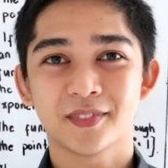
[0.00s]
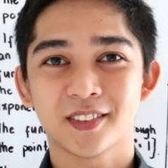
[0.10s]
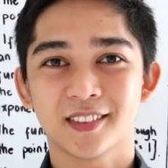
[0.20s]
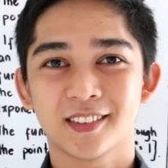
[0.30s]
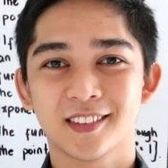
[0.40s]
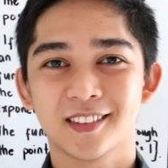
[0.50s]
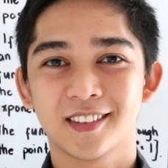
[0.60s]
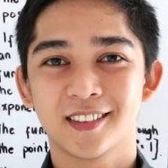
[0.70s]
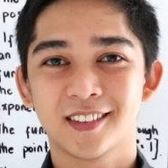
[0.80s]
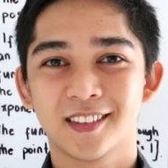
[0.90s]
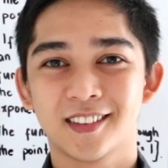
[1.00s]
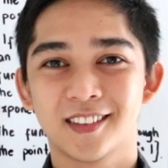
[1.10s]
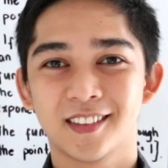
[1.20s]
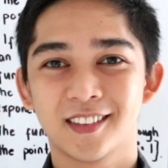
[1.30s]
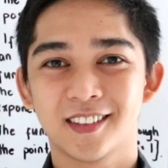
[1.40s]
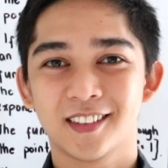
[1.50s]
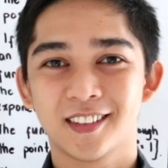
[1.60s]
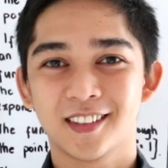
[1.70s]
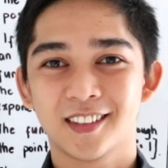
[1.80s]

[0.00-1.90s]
[no speech]